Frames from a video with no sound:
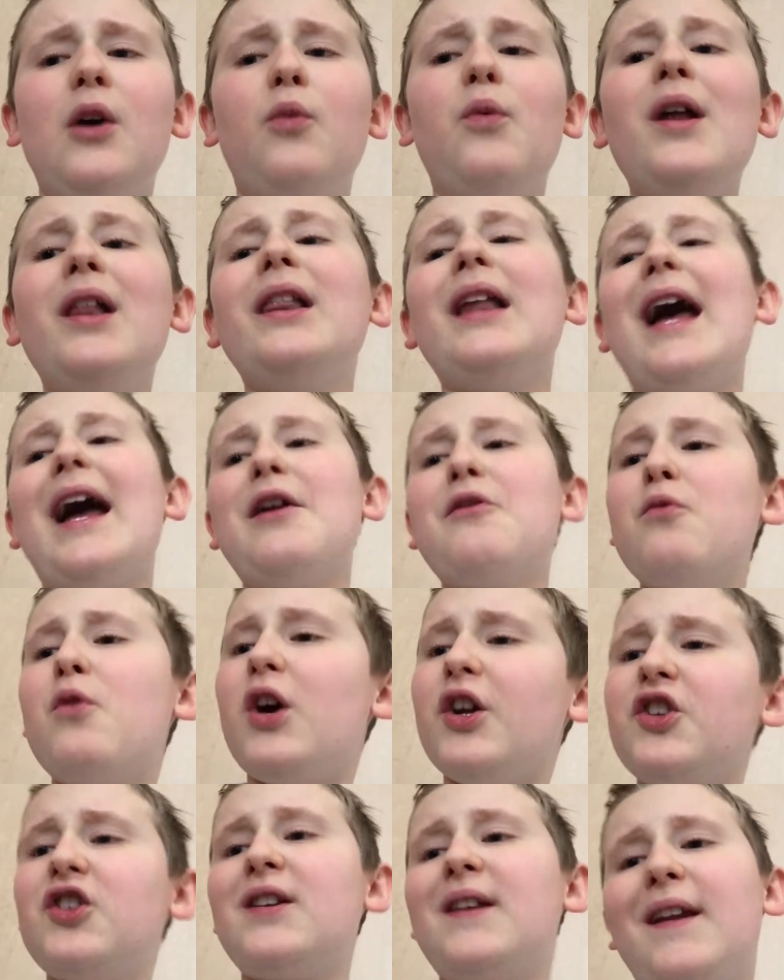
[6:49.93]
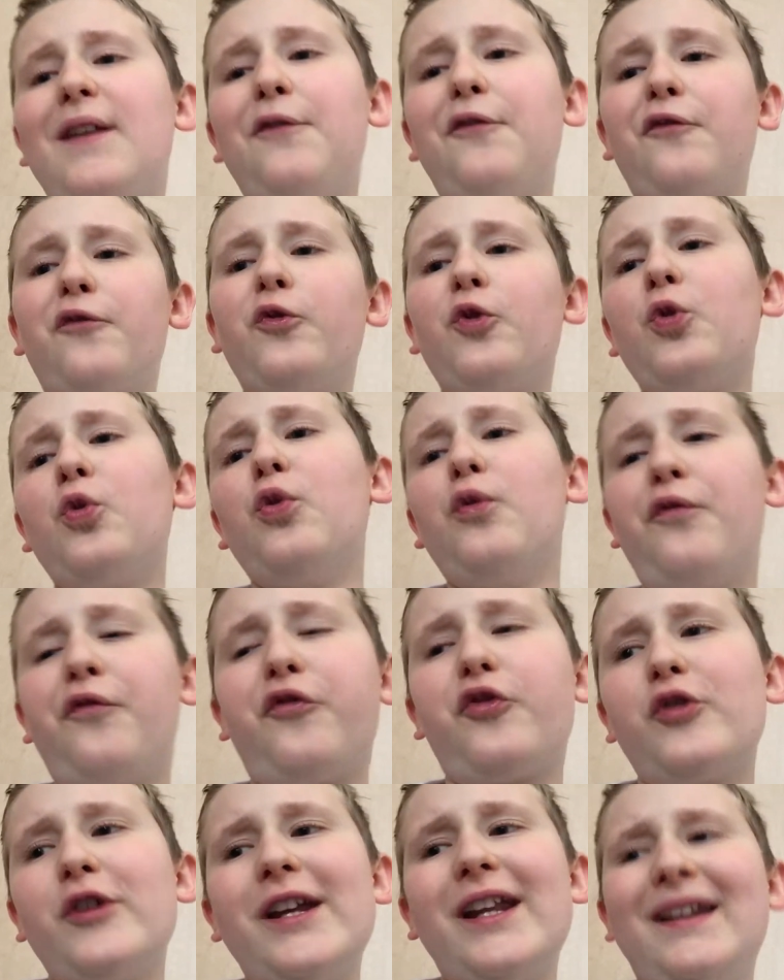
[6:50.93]
Well, I watched it through
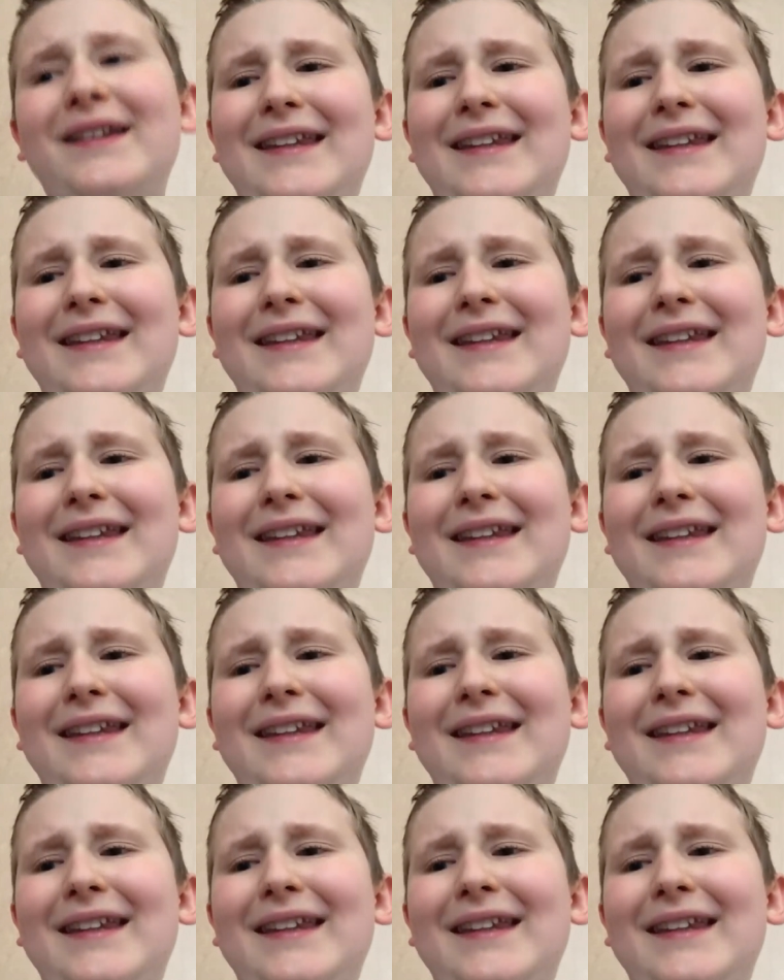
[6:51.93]
3